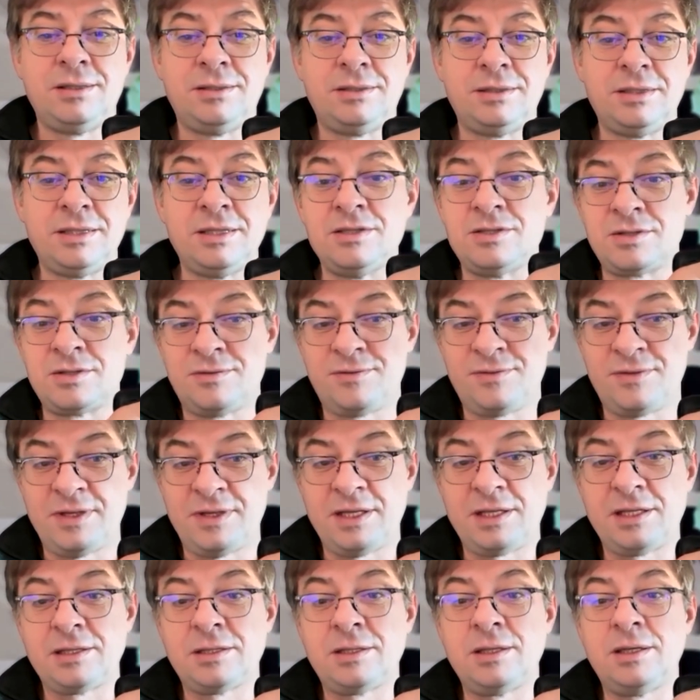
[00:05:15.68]
in the
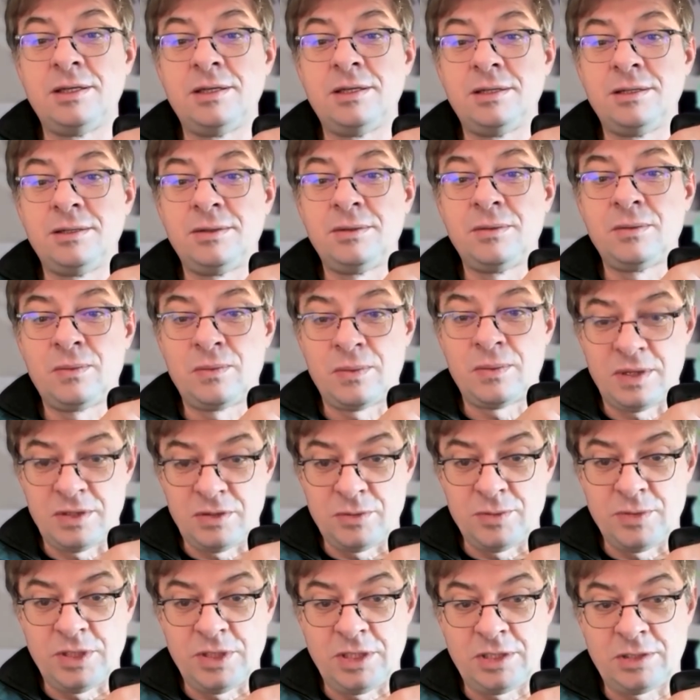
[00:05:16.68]
field. When you
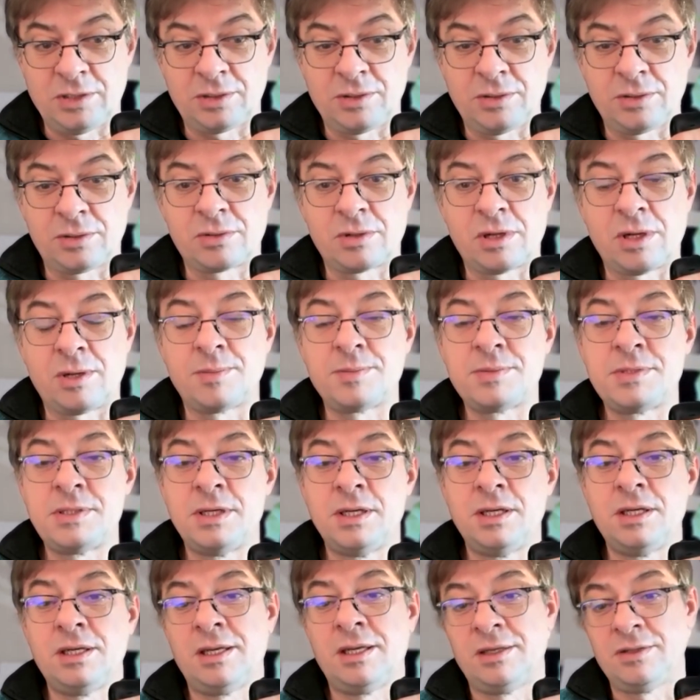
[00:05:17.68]
monitor your crops
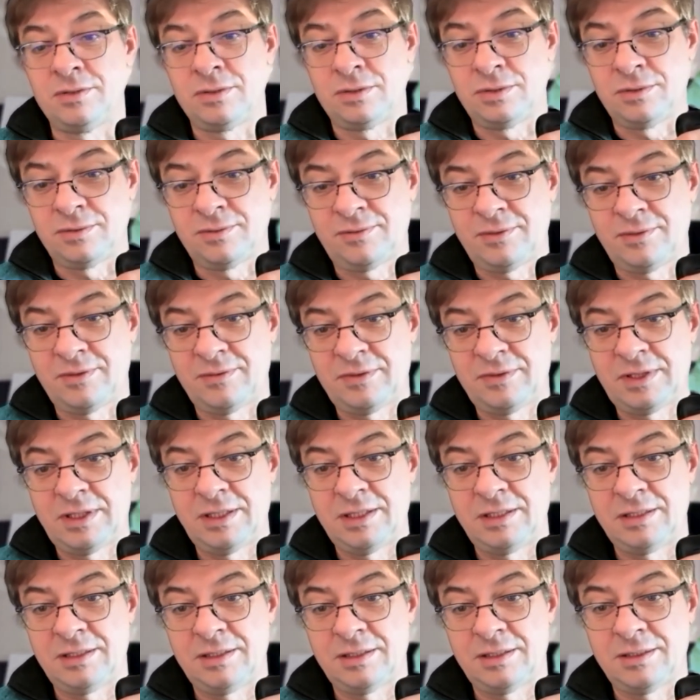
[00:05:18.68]
and you do
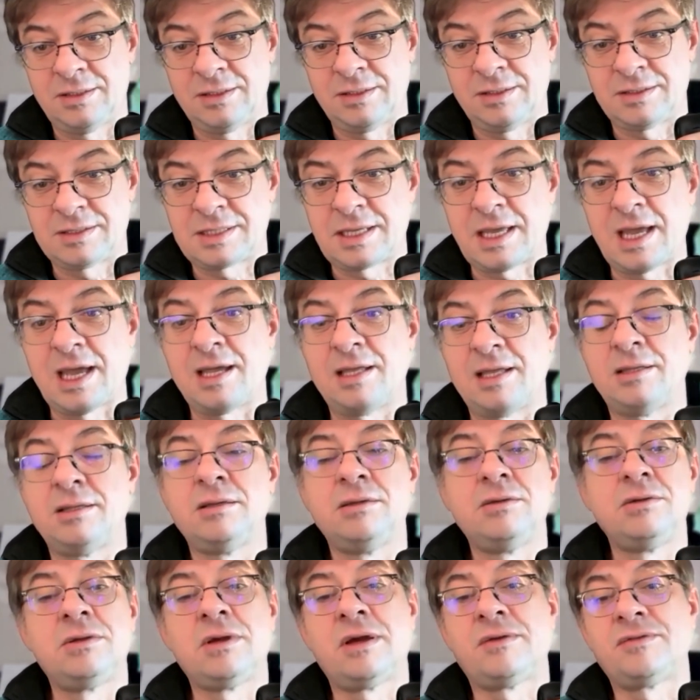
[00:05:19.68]
15 scan,
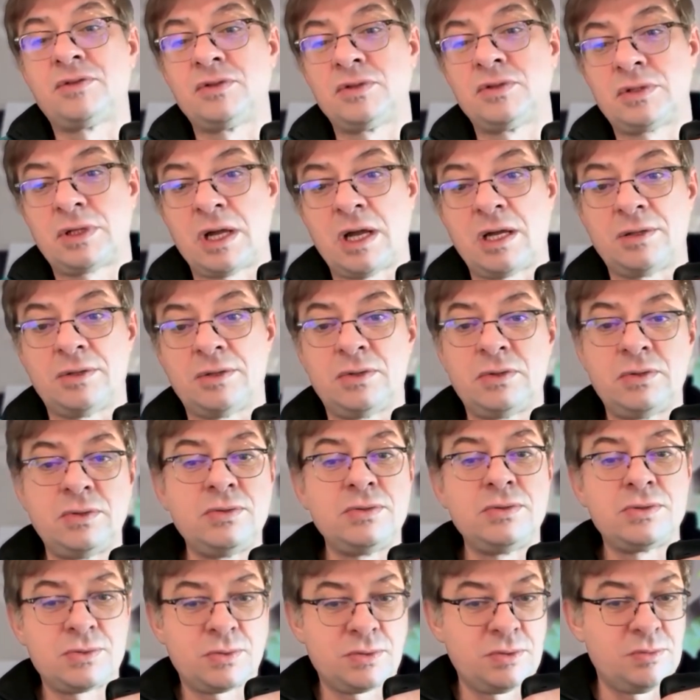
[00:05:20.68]
you have to count
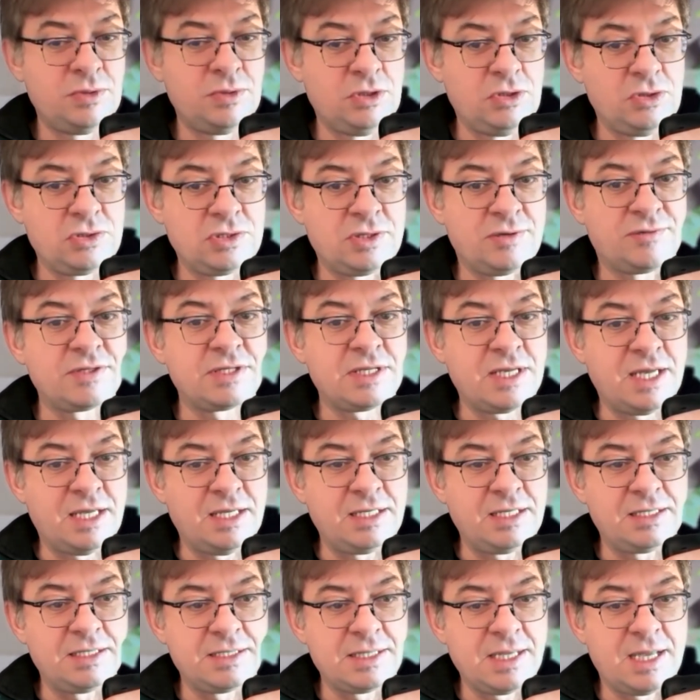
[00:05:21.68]
2-3 minutes of
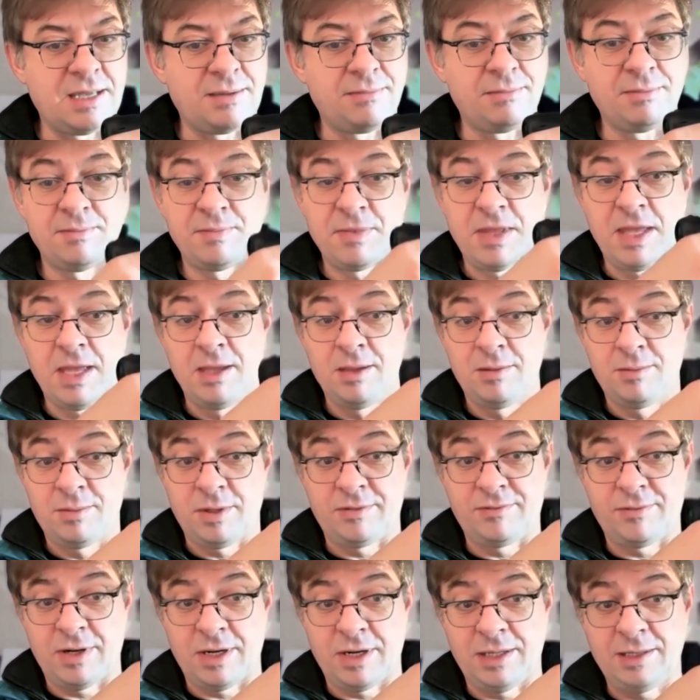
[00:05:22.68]
scanning time. But
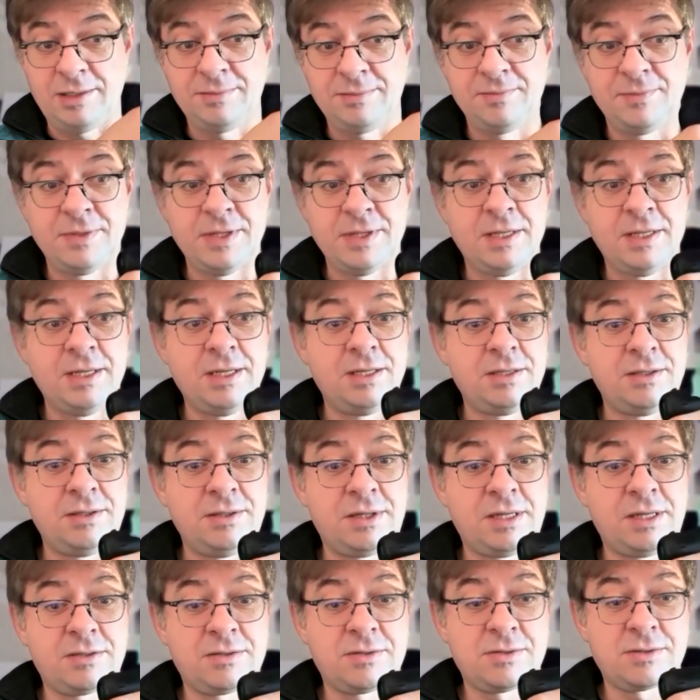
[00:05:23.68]
voila, you
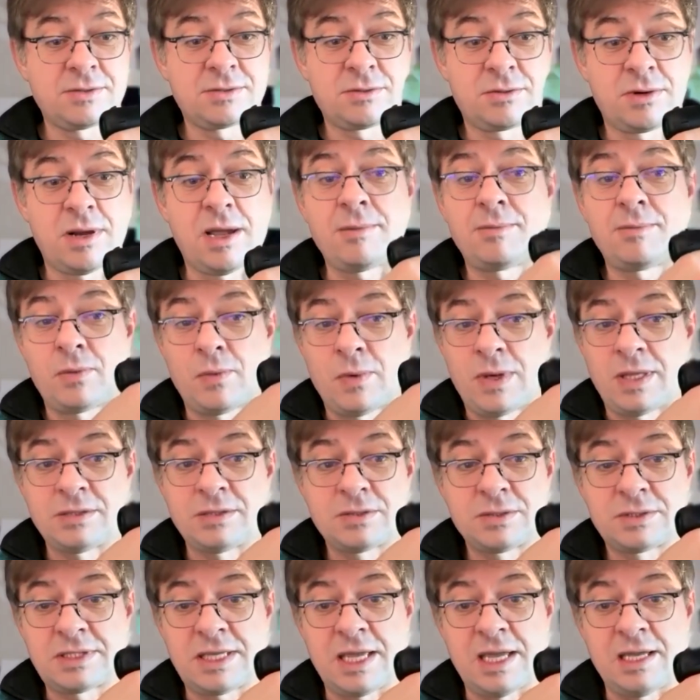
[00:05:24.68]
get your scribe. Once
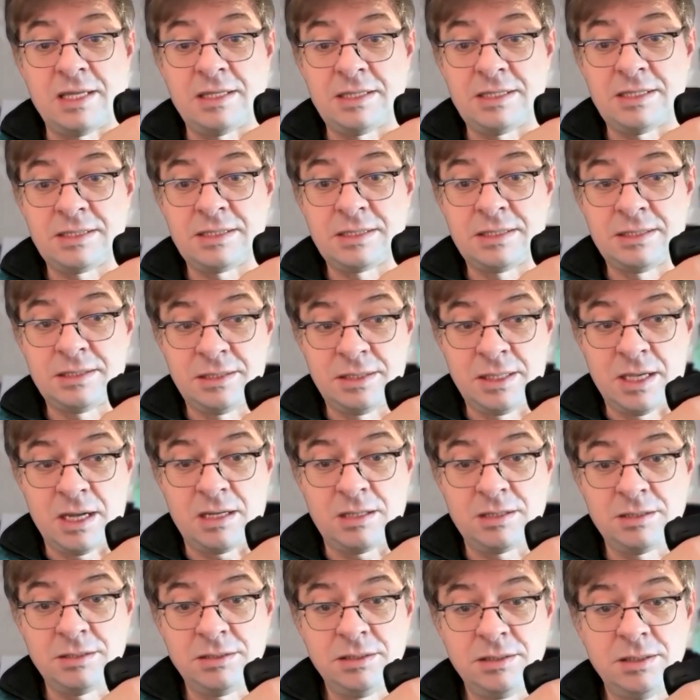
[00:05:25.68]
the scan is
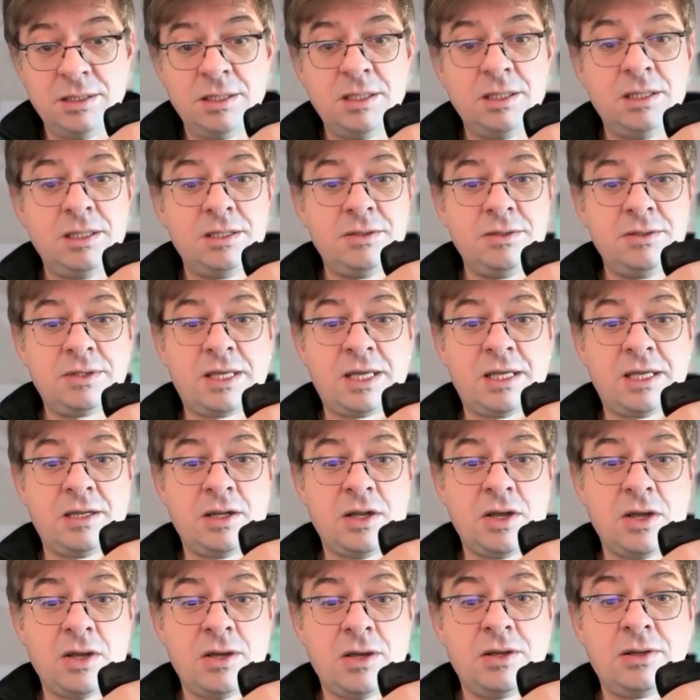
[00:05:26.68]
done, you can
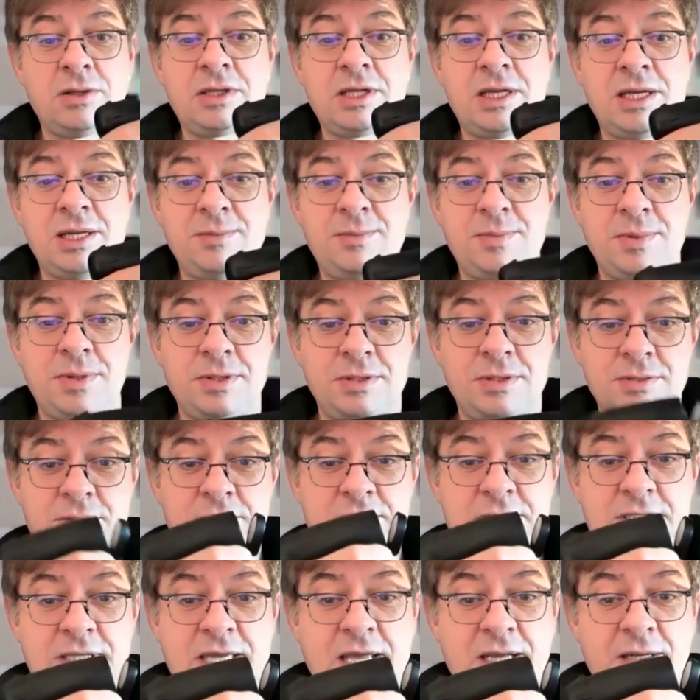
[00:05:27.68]
unclip the
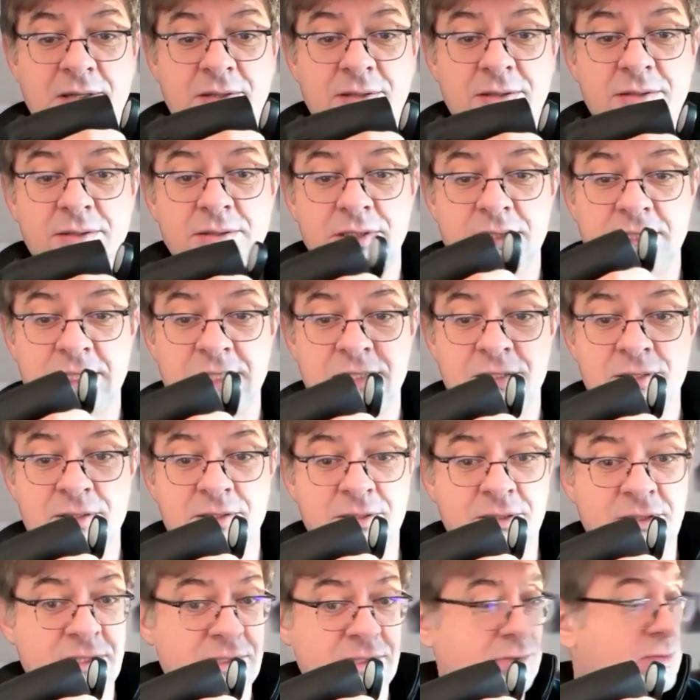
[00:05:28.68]
scanner. It's
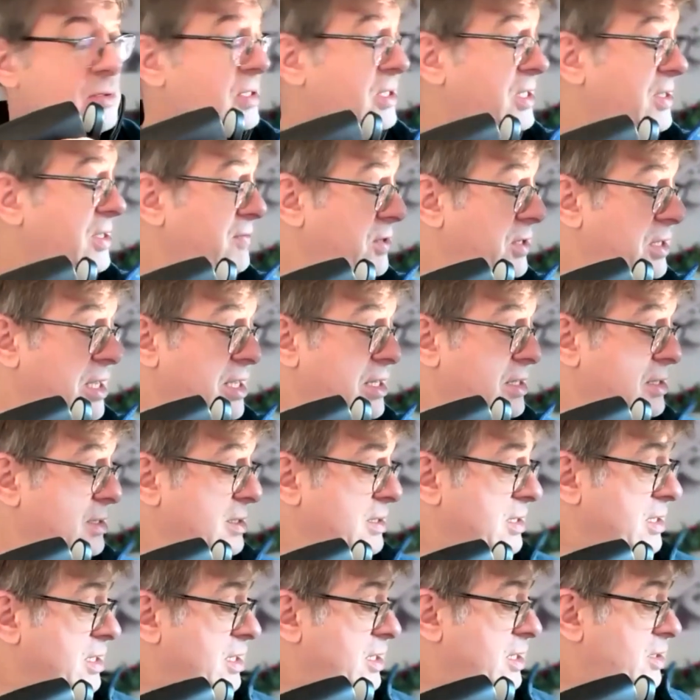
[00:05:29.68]
non-destructive again.
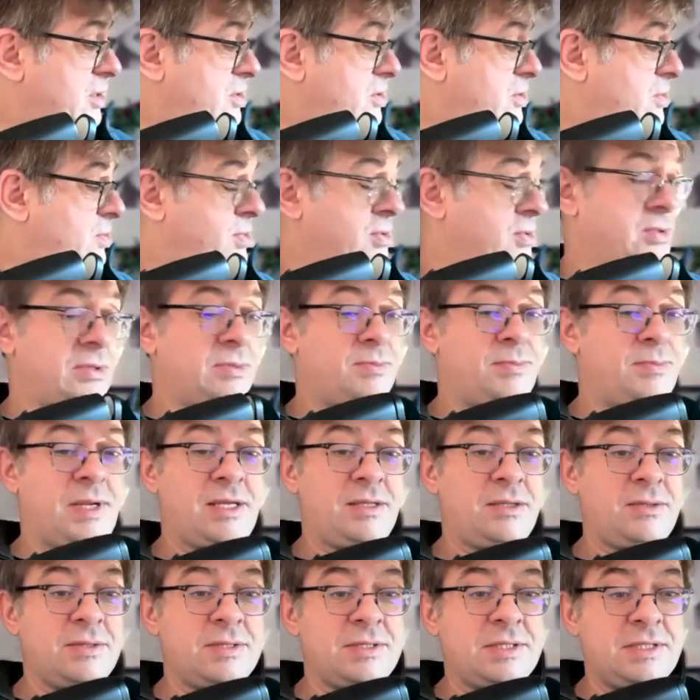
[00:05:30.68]
You put the
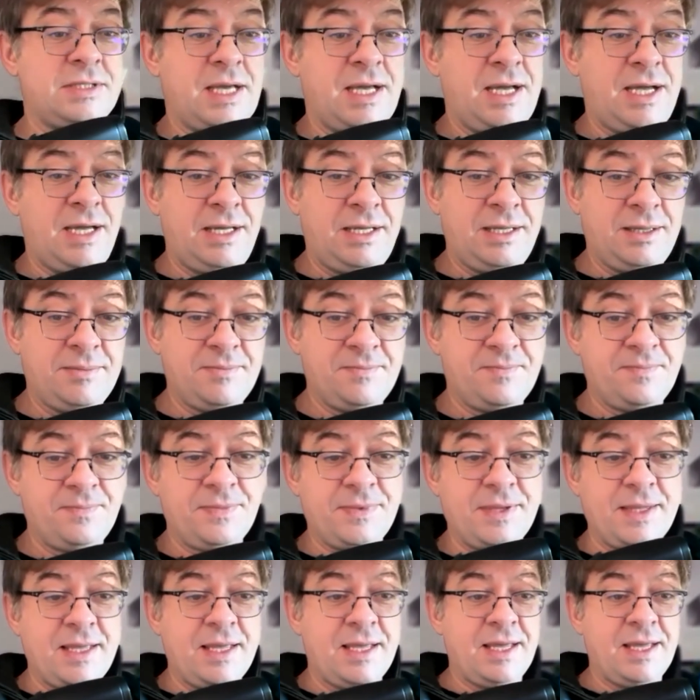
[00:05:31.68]
plant aside
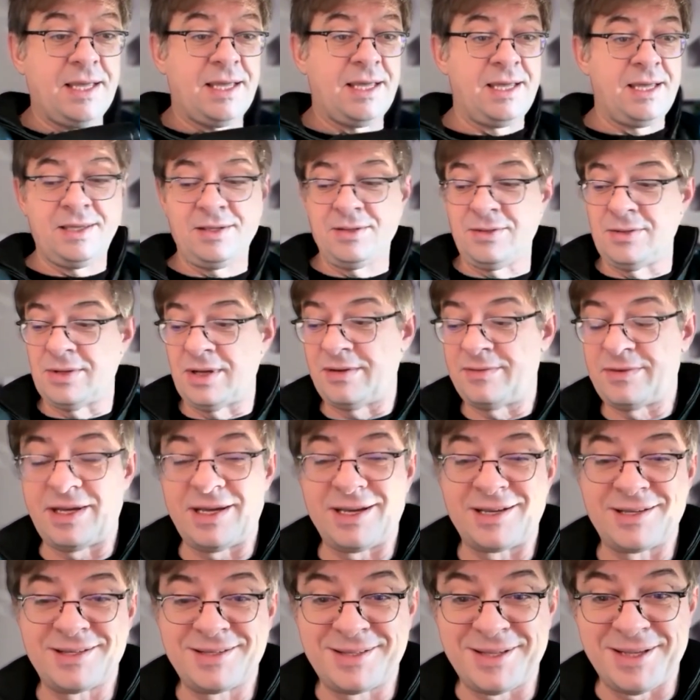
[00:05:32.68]
and you have
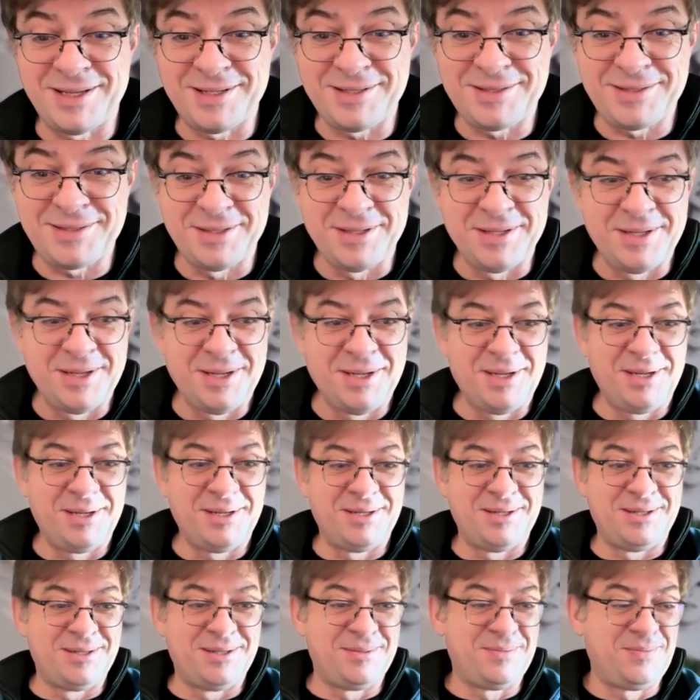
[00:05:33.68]
access
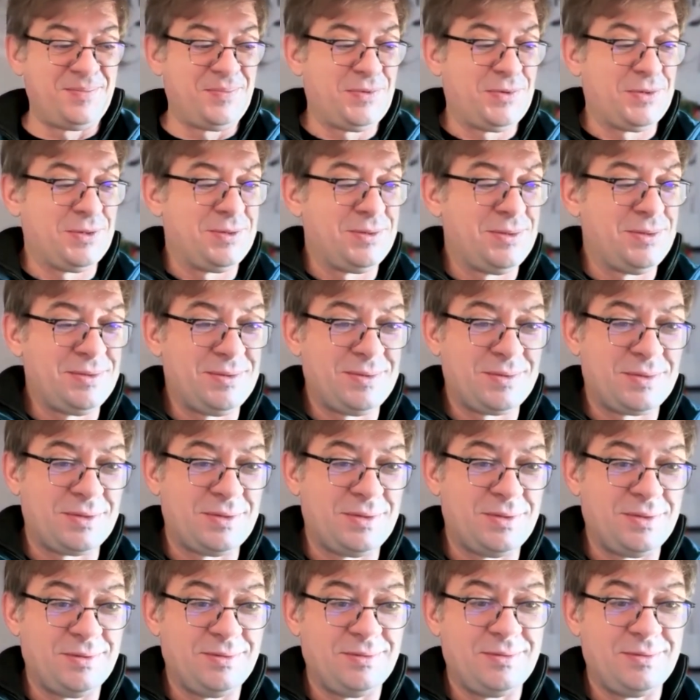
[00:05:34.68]
to the